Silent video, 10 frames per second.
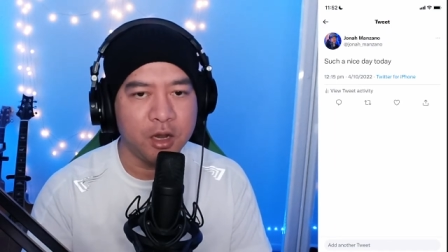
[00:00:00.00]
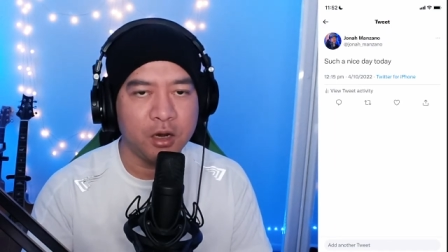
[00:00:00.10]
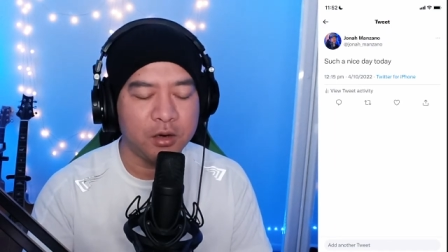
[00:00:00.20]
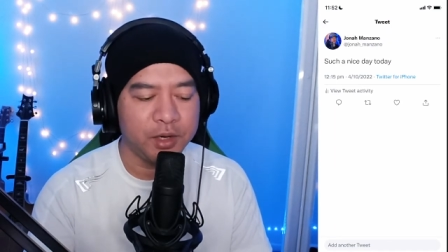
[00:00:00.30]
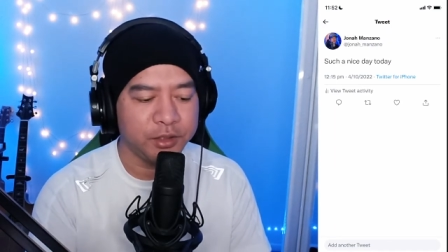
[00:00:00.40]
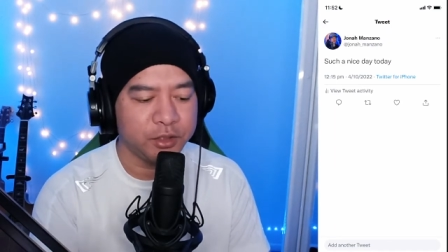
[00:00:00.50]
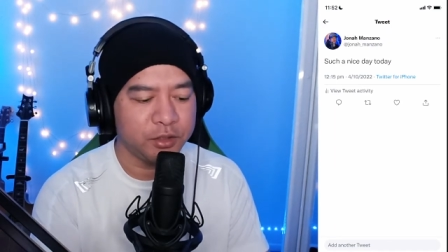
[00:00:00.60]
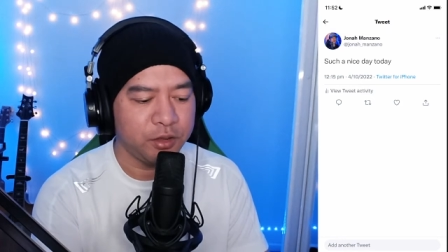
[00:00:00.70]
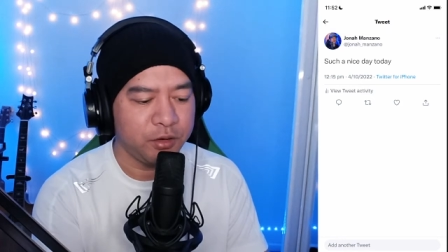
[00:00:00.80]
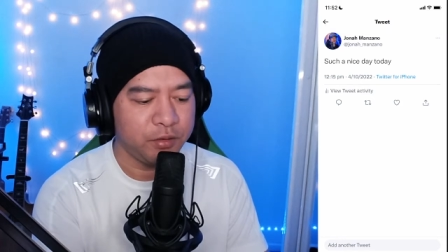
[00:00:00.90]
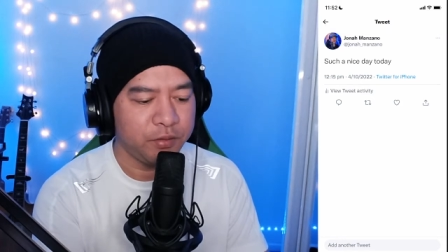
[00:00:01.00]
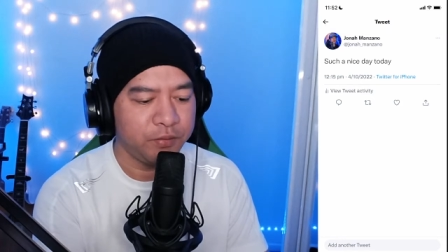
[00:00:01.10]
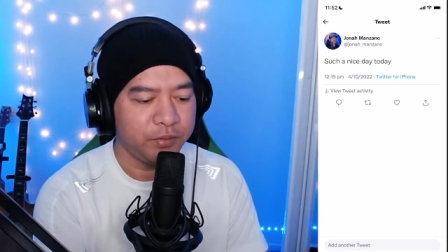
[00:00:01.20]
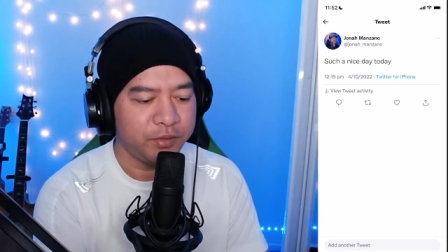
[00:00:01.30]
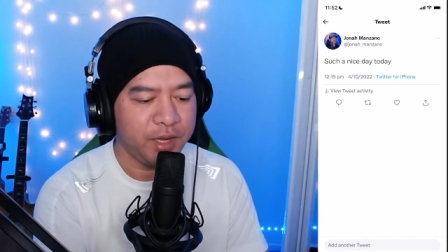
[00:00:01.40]
Alright, so
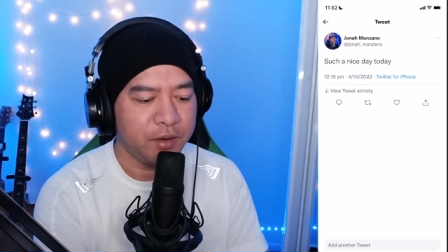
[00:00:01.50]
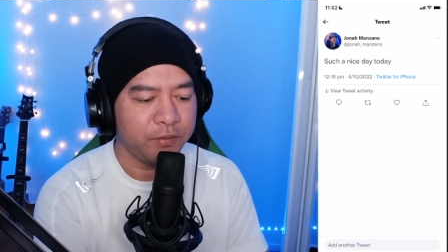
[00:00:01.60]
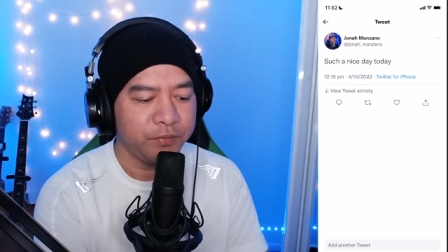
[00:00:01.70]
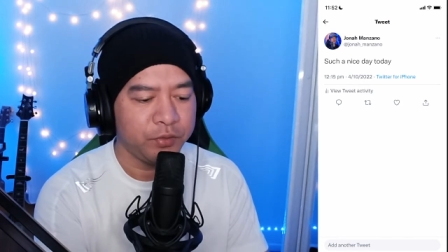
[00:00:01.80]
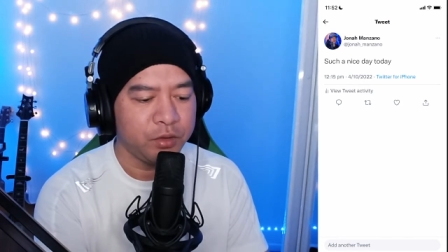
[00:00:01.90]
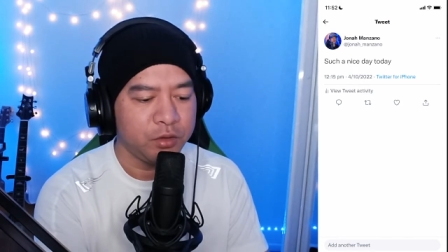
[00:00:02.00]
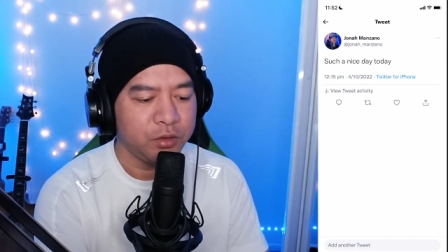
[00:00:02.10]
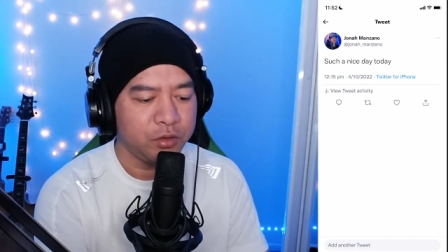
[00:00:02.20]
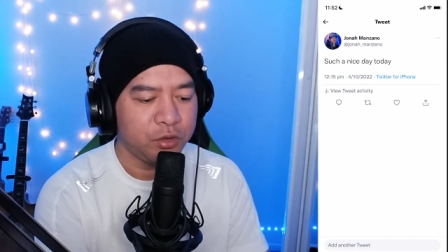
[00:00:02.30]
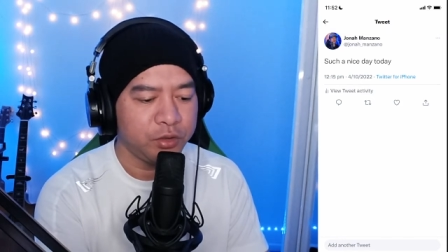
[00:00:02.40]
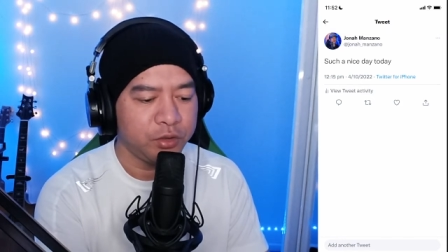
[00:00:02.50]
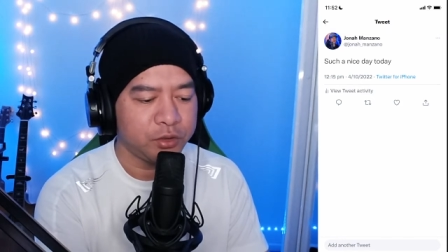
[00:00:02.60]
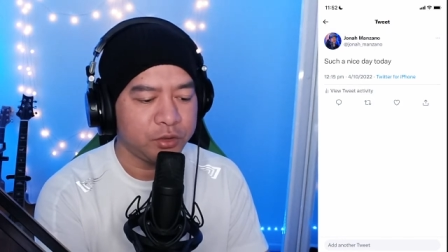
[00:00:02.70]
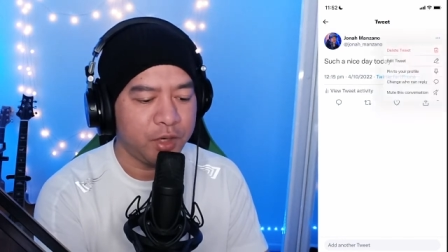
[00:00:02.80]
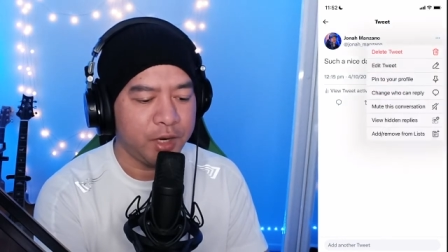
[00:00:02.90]
now on this
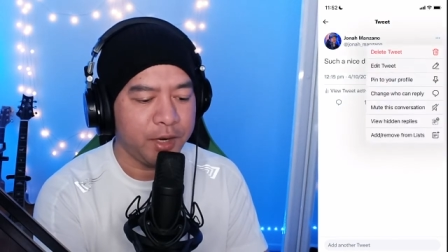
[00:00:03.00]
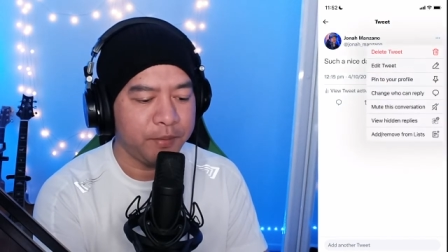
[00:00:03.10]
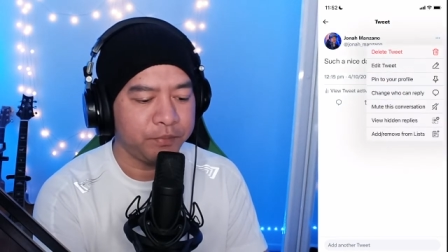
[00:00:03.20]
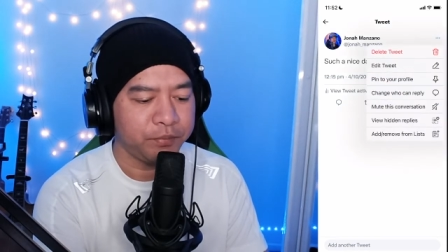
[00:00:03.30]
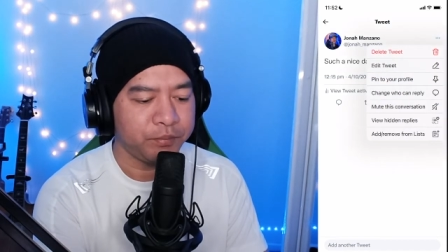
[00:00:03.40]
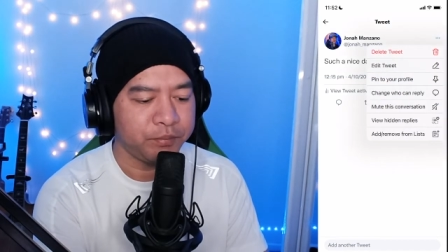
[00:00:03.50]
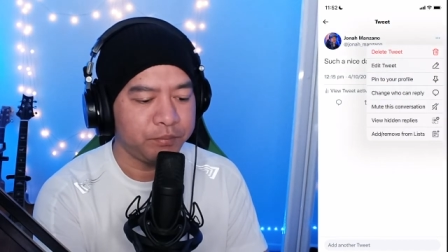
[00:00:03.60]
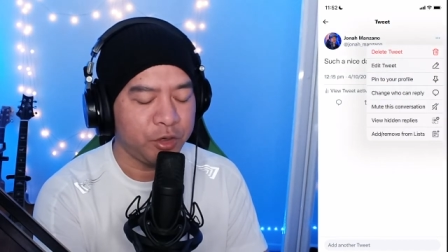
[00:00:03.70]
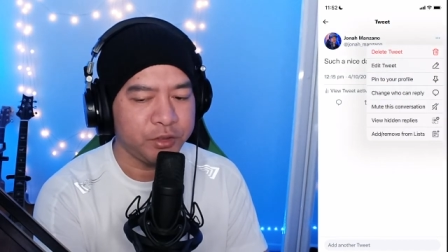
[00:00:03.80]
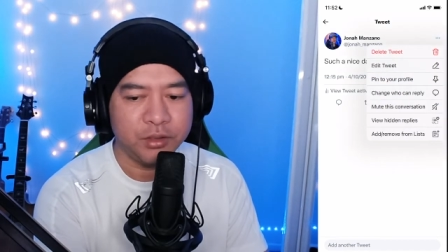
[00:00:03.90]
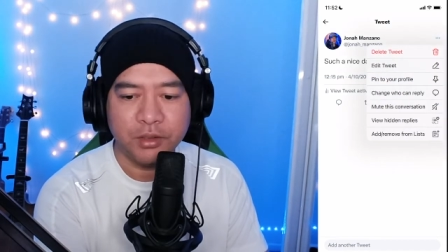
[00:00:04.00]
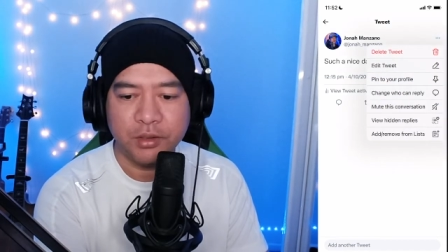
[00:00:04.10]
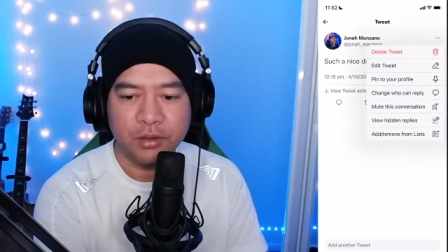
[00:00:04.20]
um, button,